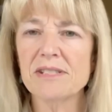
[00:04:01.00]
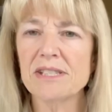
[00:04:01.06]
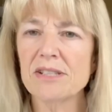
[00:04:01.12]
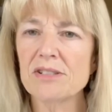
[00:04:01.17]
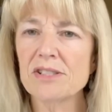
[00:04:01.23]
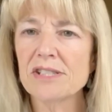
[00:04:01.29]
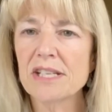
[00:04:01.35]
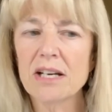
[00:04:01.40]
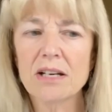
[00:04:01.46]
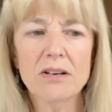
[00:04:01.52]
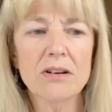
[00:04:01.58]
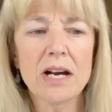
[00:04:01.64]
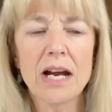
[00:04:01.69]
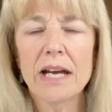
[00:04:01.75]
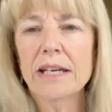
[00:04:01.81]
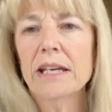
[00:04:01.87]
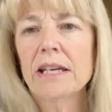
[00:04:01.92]
Seersucker
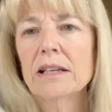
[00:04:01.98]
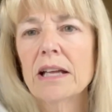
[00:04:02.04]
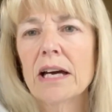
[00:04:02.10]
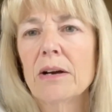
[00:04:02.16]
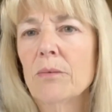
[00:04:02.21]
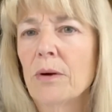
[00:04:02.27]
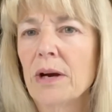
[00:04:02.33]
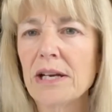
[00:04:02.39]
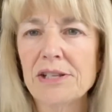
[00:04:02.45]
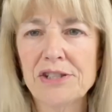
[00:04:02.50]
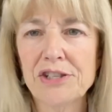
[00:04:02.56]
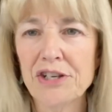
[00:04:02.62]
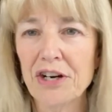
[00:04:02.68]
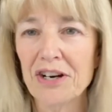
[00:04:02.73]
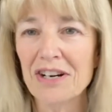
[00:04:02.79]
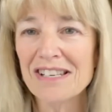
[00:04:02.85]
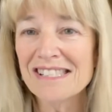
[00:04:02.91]
hiking lightweight
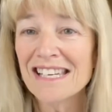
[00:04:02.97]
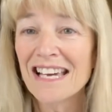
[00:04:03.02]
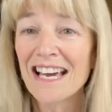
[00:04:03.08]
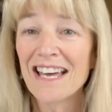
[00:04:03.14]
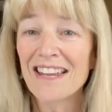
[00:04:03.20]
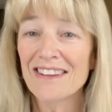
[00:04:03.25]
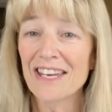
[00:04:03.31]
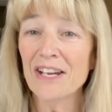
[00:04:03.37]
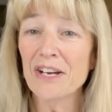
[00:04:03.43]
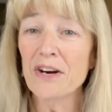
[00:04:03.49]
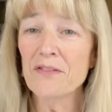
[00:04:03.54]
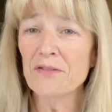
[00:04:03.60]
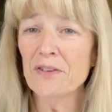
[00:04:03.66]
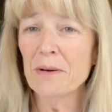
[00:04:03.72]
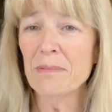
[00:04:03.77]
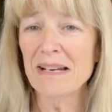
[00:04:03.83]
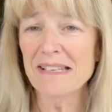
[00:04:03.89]
shirts, they go
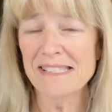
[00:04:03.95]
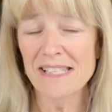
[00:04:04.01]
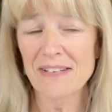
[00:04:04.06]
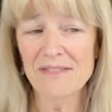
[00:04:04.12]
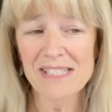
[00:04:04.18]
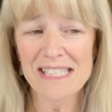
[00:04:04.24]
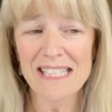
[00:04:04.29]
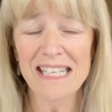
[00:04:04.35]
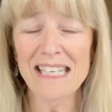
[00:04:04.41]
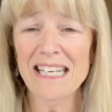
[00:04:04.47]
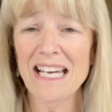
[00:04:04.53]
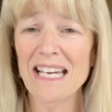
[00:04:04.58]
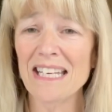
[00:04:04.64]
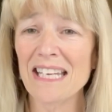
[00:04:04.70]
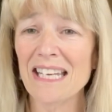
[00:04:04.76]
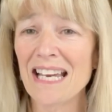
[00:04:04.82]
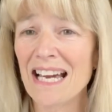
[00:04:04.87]
for about
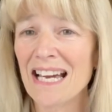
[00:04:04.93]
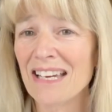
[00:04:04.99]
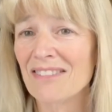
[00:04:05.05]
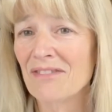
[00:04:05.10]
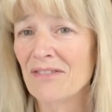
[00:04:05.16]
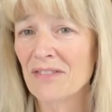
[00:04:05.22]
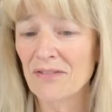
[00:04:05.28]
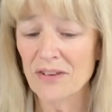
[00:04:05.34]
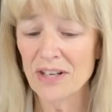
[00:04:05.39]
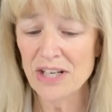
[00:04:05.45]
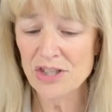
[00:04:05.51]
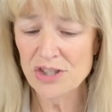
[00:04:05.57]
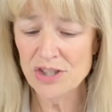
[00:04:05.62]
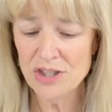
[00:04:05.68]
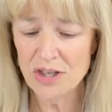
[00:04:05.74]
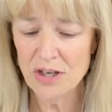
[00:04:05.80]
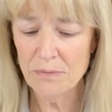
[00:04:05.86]
$17.99 for each
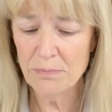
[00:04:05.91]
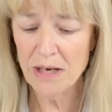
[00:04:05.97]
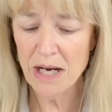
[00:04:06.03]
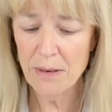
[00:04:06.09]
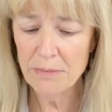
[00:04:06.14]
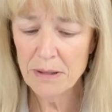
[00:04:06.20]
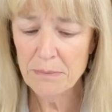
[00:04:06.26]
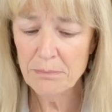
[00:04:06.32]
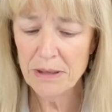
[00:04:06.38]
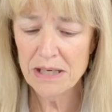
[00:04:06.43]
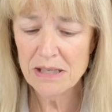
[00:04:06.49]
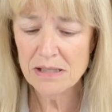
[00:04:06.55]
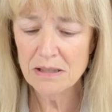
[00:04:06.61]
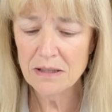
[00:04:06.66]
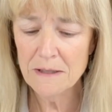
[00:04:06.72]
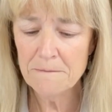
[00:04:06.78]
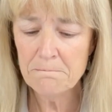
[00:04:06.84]
shirt. But I'm going to
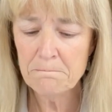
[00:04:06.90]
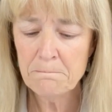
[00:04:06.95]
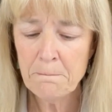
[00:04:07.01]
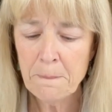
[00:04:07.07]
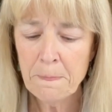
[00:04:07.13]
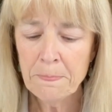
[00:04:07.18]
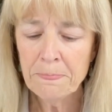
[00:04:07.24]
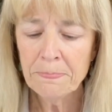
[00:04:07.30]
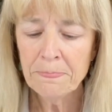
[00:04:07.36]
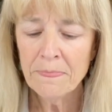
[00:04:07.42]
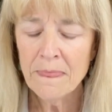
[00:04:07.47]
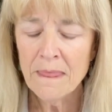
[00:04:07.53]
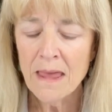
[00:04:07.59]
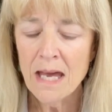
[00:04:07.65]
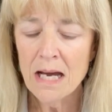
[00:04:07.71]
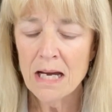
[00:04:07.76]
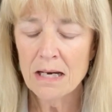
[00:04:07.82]
bundle
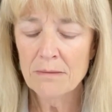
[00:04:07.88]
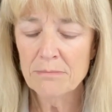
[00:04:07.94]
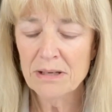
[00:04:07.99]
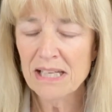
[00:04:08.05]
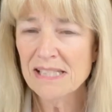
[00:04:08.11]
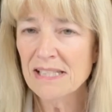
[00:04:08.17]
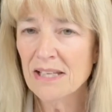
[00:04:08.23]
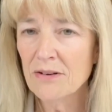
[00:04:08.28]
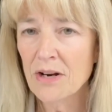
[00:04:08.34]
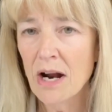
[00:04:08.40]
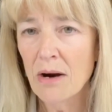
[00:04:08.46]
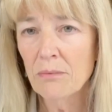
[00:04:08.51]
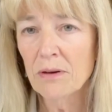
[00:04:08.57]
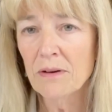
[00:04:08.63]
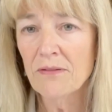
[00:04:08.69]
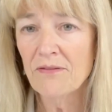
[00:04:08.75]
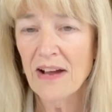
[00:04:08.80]
them because they're not
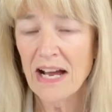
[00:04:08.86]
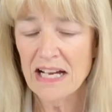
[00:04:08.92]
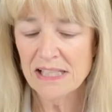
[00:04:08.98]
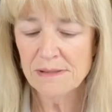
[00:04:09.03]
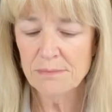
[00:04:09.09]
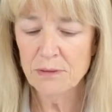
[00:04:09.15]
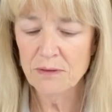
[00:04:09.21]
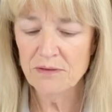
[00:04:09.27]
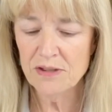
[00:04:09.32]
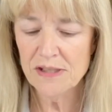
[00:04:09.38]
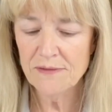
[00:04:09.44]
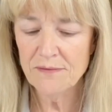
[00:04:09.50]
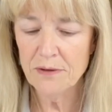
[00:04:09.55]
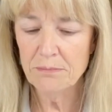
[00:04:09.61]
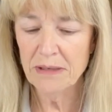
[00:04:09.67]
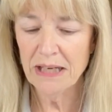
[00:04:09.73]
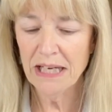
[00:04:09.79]
real fast movers
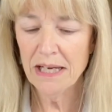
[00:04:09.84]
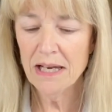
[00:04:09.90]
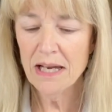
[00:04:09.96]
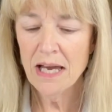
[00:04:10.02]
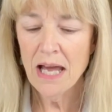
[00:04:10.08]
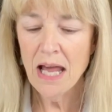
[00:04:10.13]
for me.